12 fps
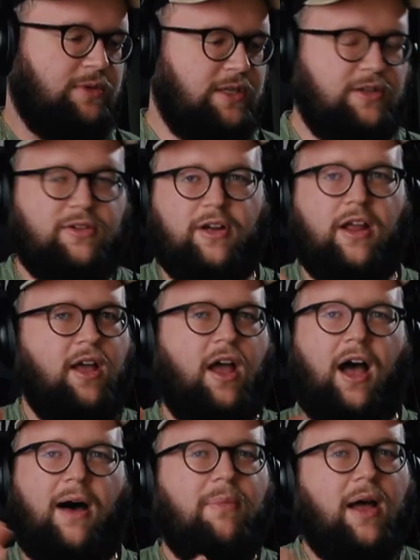What are you doing?
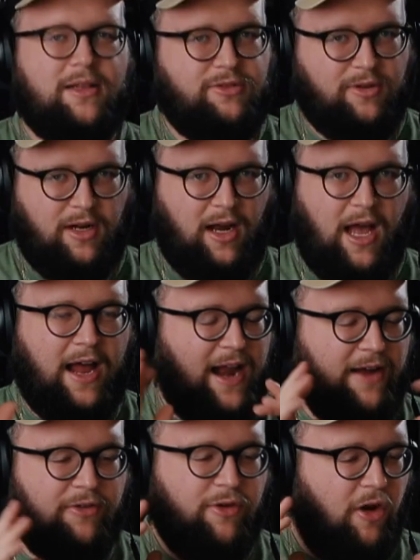I'm not doing a
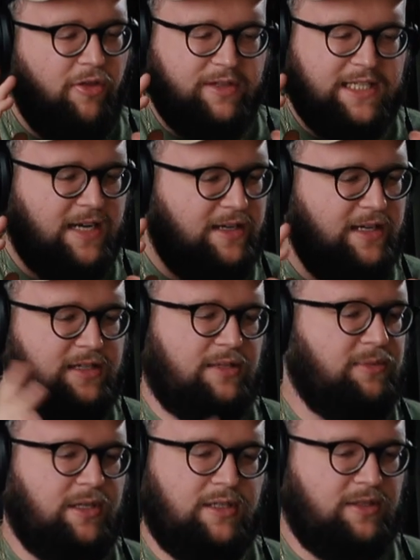lot. All the techniques
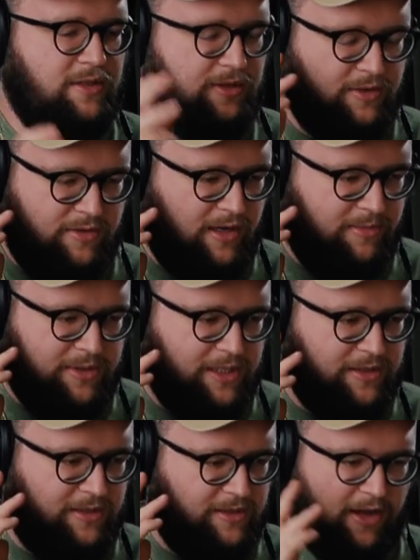I'm gonna do,
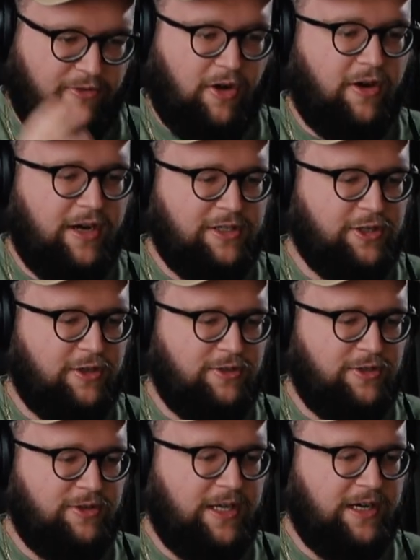I've already
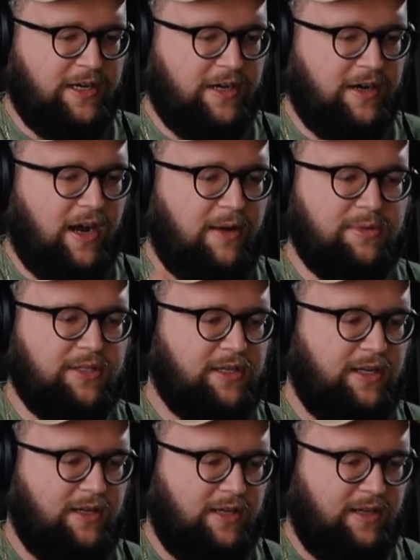showed you here. I'm just
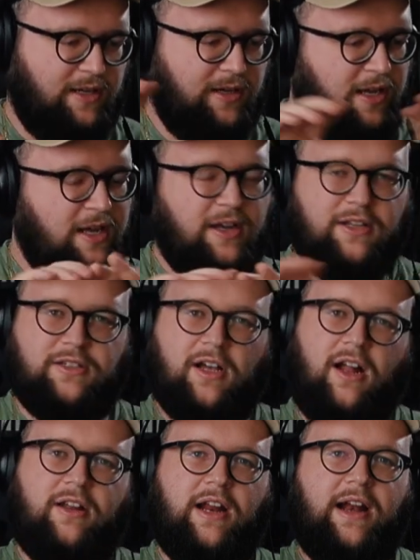gonna
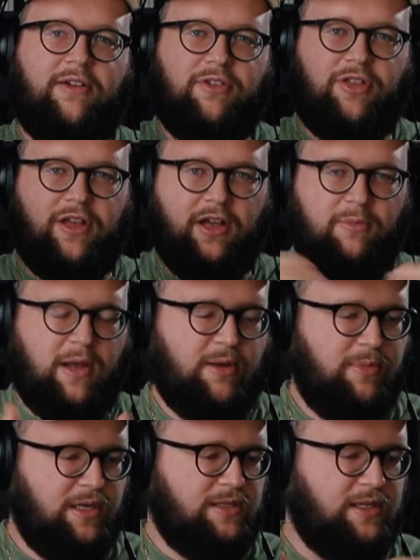consolidate everything, make
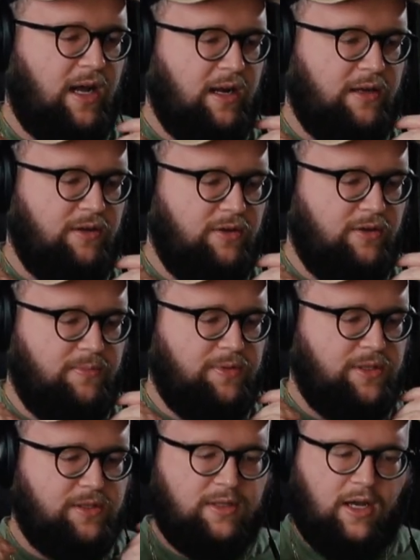them into solid
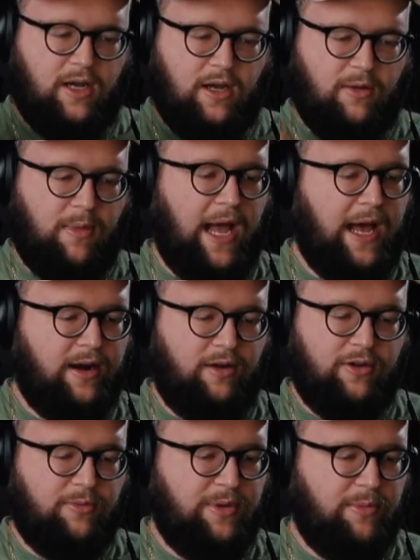loops, add a
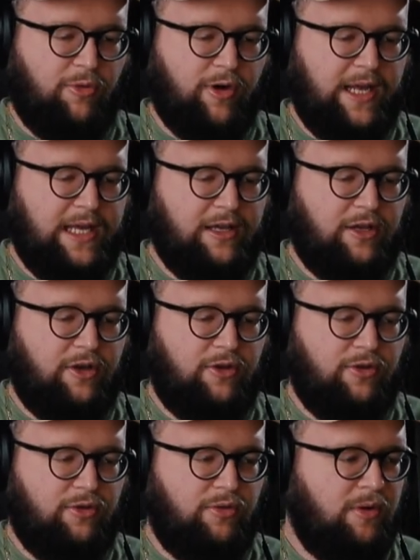little bit more
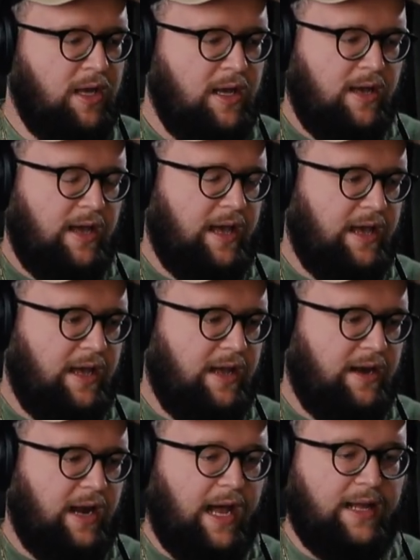EQ,
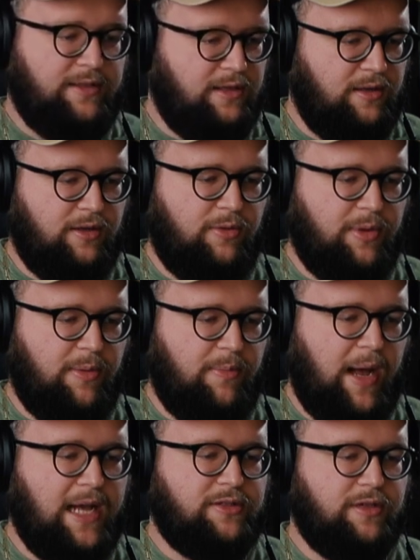and adds a little bit of
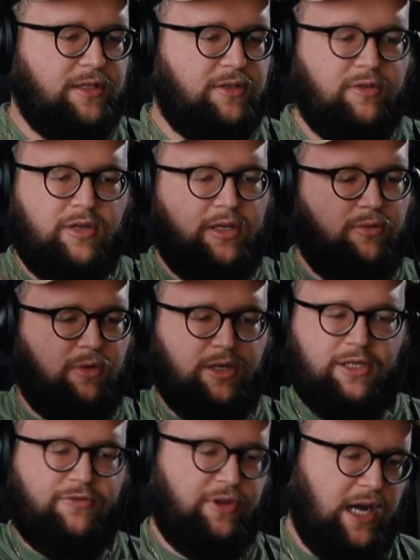mastering to it,
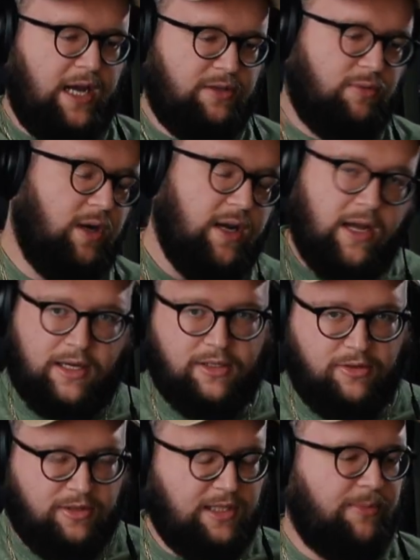which if you guys want, I could
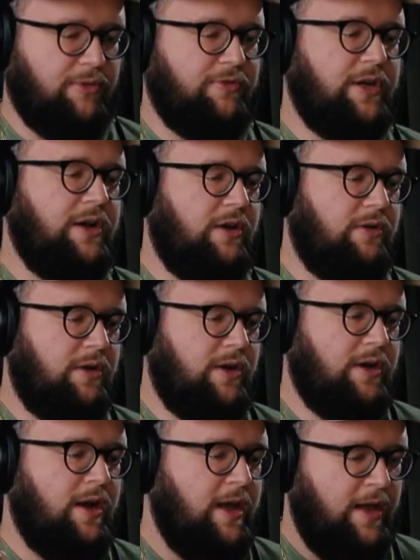do a separate video
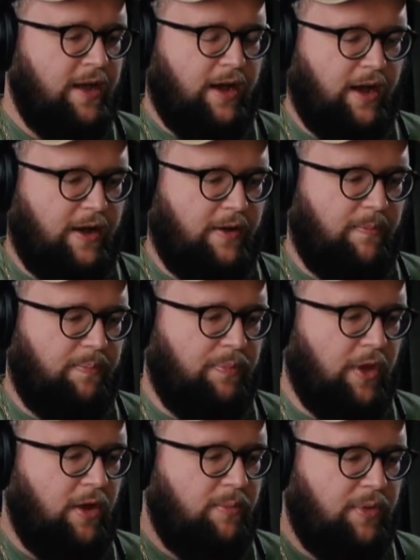on.
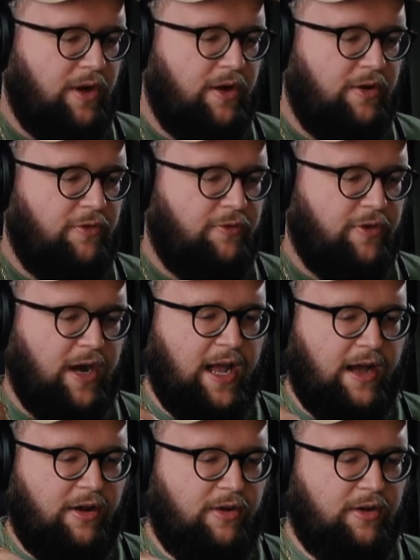But for
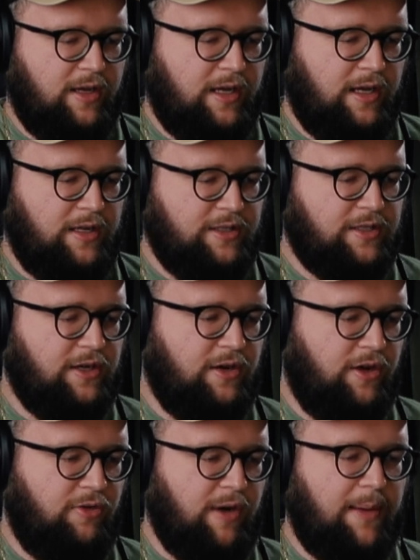now, just
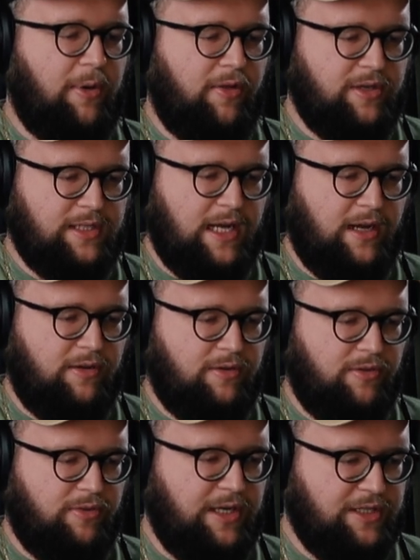gonna wrap all this out,
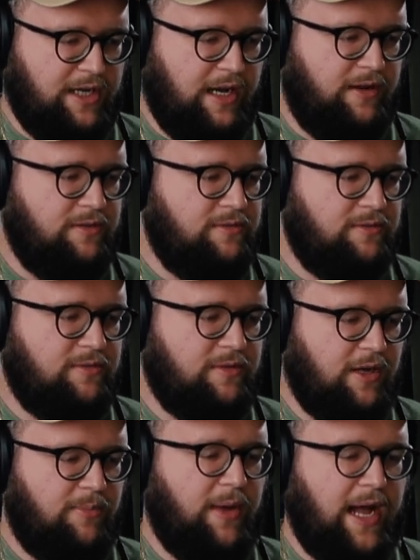arrange it out,
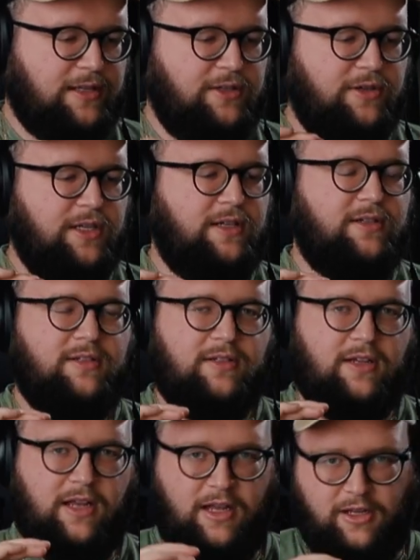come back to it,
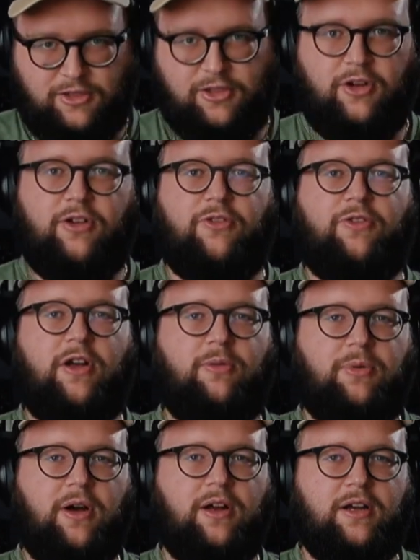and show you the final
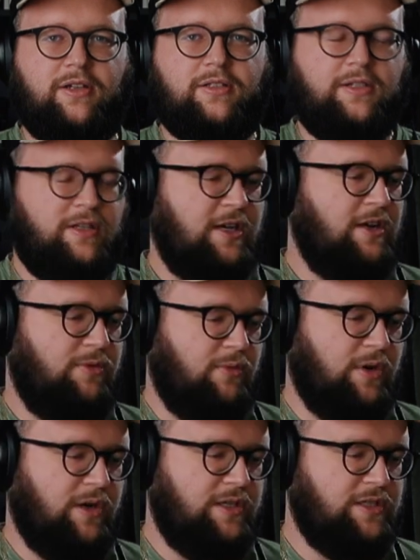product,
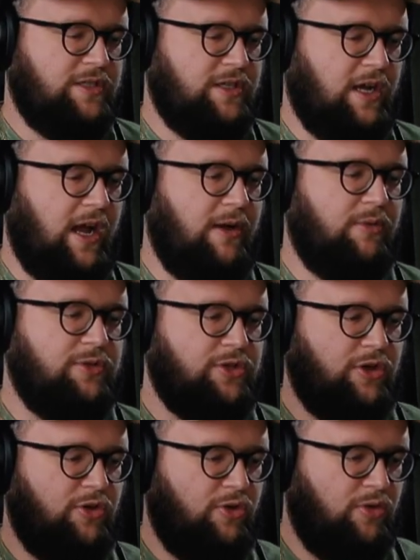which I will
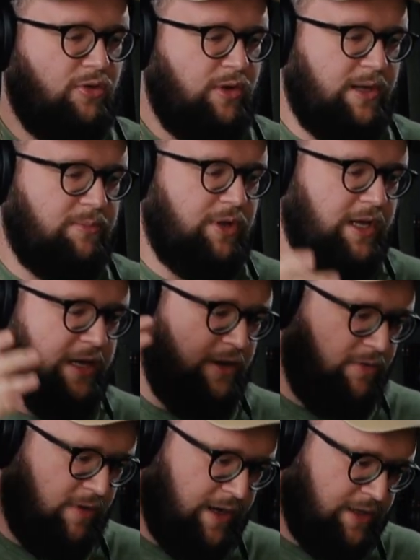show and
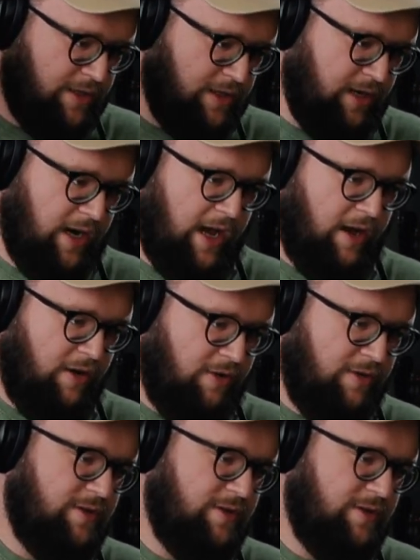play right now.